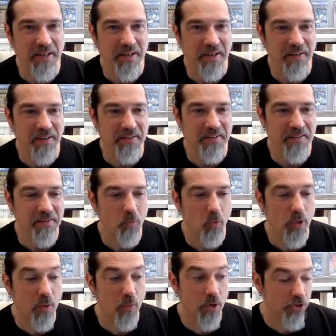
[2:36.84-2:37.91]

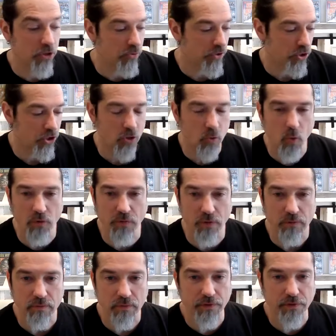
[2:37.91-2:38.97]
What I want to do is just go
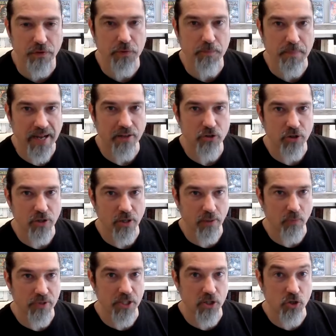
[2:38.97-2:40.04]
over the first batch.
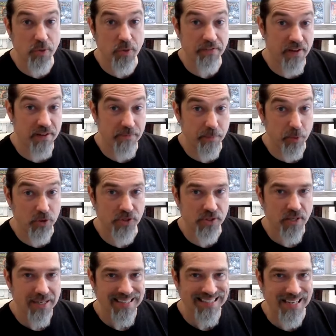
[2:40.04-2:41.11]
We did 25
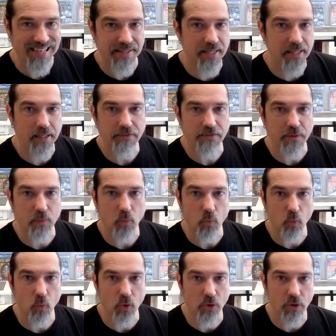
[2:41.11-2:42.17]
books. 19 of
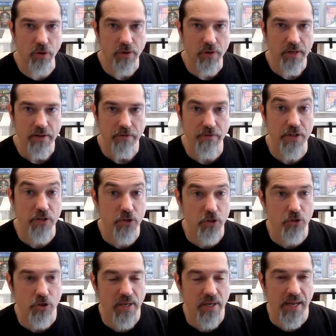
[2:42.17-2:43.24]
them were
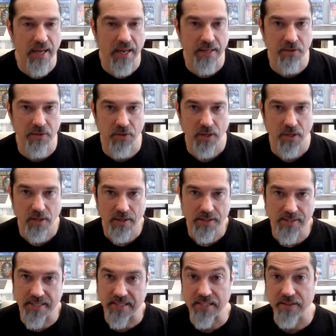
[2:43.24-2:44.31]
vintage, and
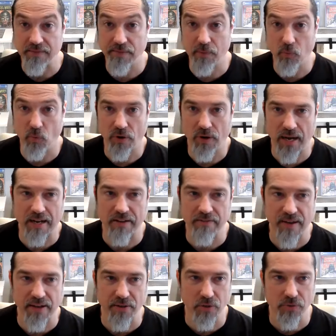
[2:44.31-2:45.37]
6 of them were
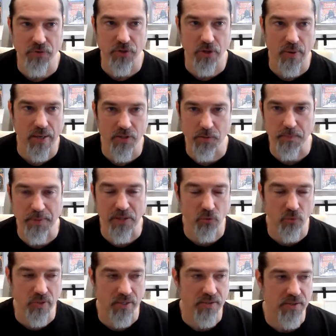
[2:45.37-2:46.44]
high value. So I'll
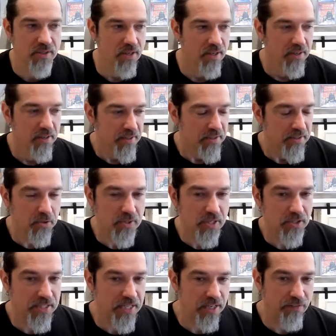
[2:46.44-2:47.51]
speed through this
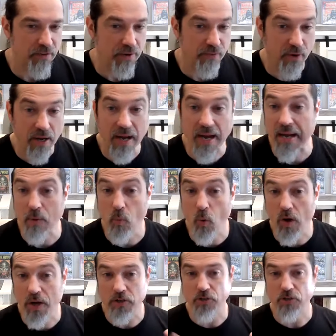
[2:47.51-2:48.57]
so it doesn't take forever.
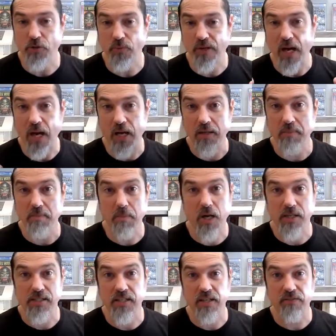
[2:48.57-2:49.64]
I wanted to do an
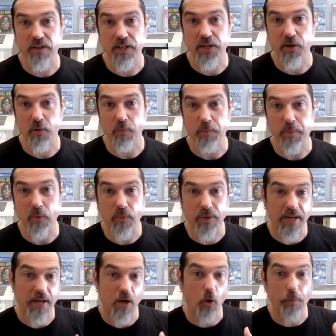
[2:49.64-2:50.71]
unboxing video,
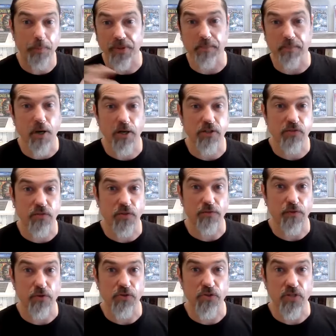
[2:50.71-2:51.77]
but when I opened the
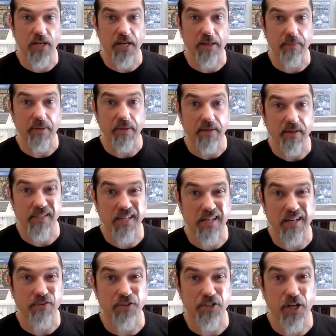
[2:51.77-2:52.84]
box for the first time,
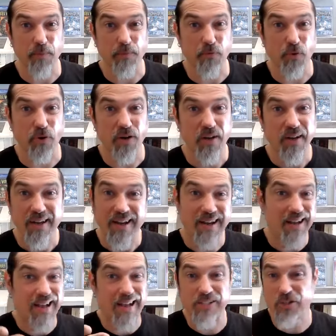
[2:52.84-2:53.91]
because I'd never done it before,
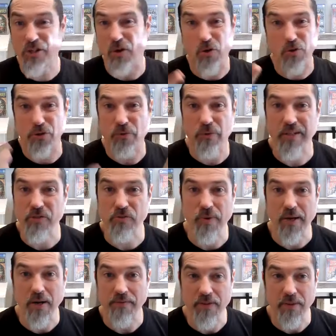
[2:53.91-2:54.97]
I saw all the
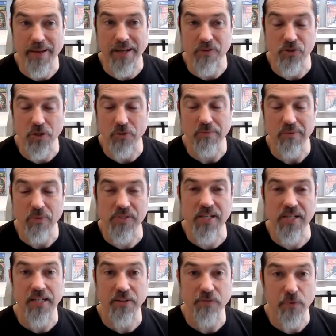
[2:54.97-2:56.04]
grades right off the bat. So
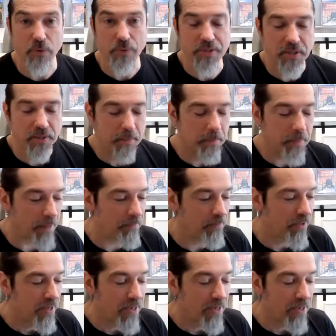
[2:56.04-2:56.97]
it was kind of ruined.